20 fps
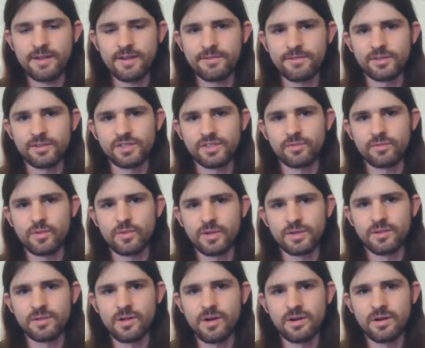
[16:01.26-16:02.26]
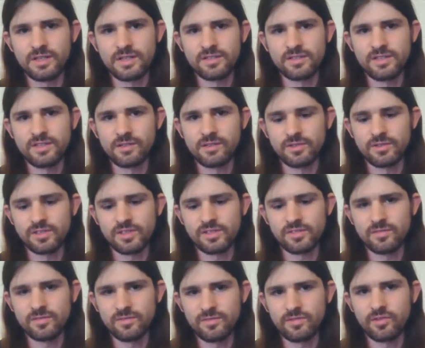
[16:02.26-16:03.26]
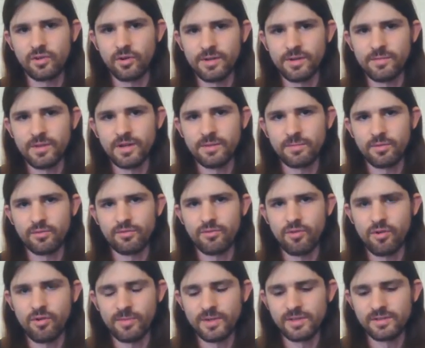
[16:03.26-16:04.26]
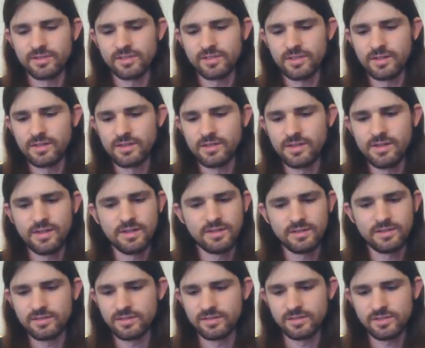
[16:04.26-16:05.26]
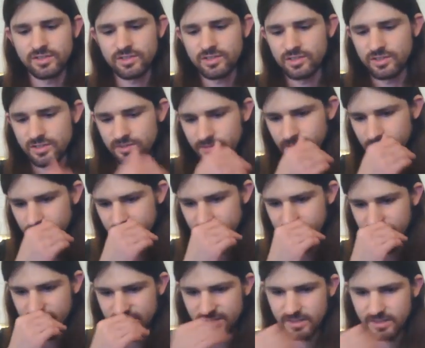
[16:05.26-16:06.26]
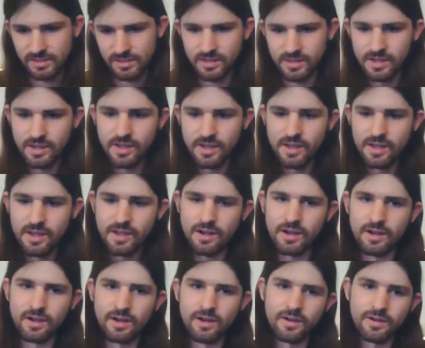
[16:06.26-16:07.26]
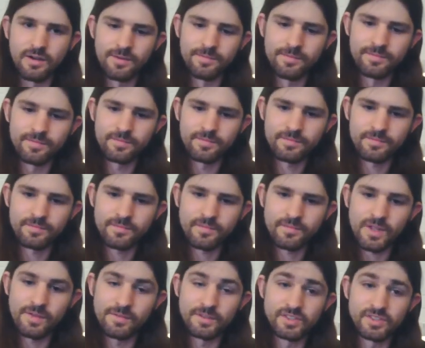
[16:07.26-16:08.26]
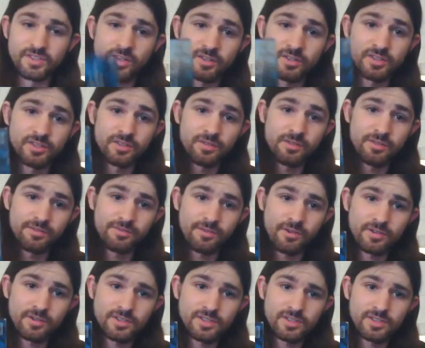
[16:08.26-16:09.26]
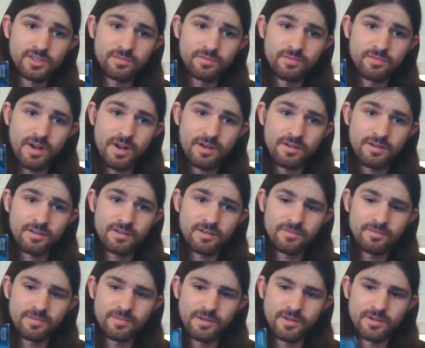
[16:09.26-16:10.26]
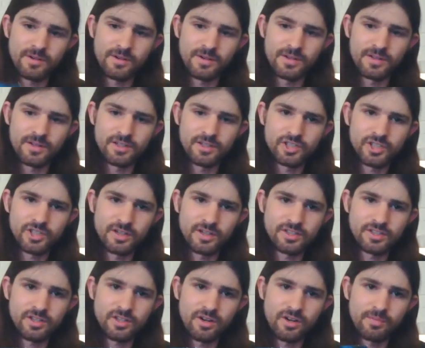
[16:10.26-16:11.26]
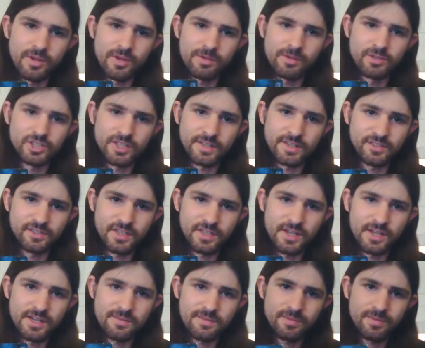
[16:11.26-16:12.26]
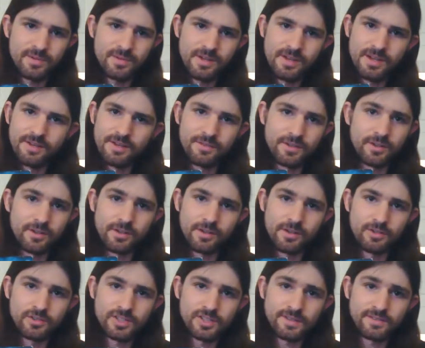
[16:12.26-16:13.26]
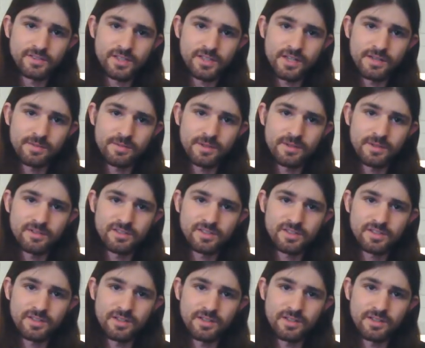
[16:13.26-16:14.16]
feels like one long continuous 30-minute performance, and it is just fantastic. This is also the first record where Sean started playing with Jeff Sipe. If you don't know who Jeff Sipe is,